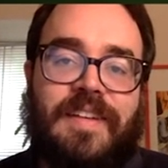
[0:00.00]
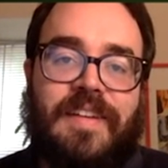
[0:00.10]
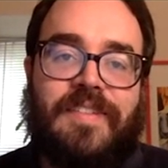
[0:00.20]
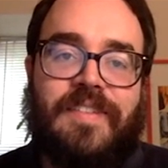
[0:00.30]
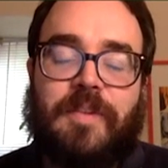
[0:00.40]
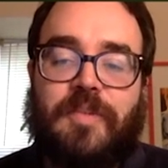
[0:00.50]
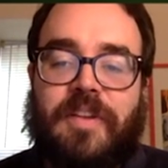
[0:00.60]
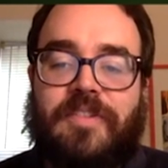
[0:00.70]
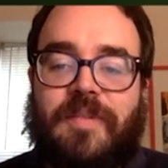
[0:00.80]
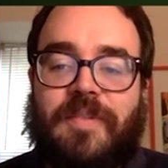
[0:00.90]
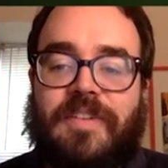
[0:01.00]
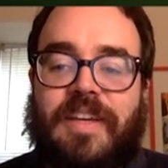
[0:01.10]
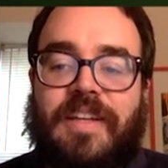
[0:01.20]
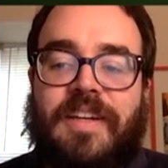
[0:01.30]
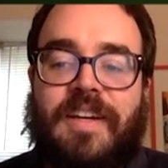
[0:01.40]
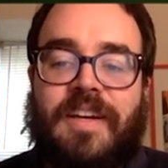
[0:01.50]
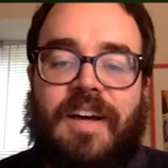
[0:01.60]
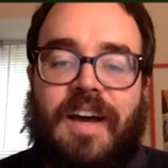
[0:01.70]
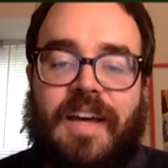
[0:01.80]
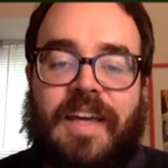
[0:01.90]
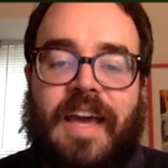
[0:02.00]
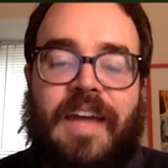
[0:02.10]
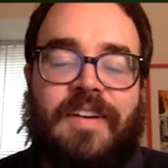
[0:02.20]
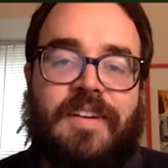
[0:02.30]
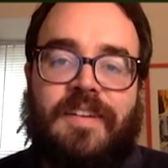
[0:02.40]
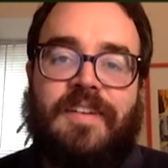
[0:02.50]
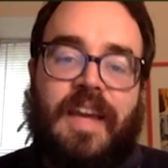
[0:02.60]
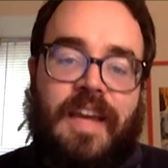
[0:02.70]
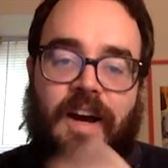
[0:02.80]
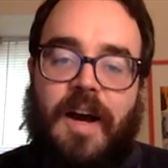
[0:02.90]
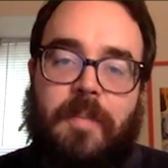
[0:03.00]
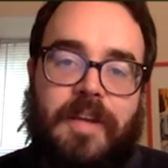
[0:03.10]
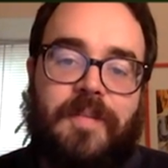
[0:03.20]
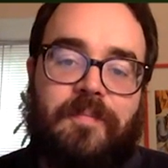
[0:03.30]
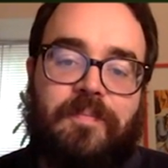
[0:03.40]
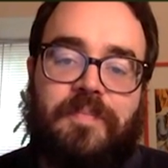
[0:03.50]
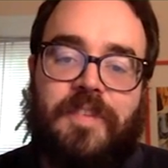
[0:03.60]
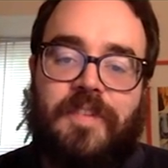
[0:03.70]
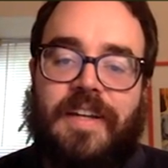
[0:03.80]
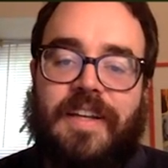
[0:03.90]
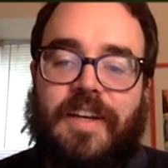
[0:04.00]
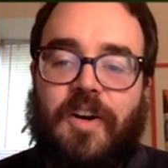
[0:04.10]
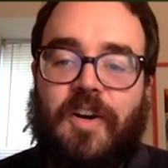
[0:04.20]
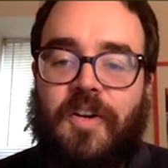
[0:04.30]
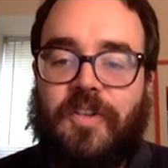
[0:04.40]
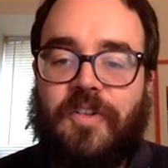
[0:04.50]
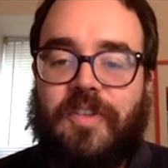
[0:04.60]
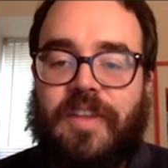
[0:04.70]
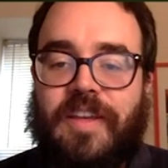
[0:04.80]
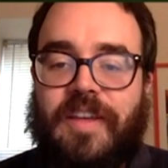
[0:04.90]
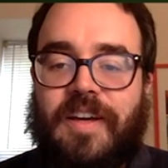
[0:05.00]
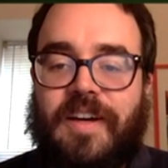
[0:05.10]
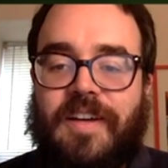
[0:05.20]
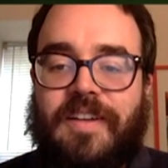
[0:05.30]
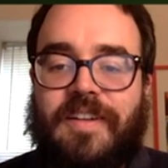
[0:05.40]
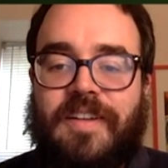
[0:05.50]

in C seventeen I get a copy, right? It calls the, uh,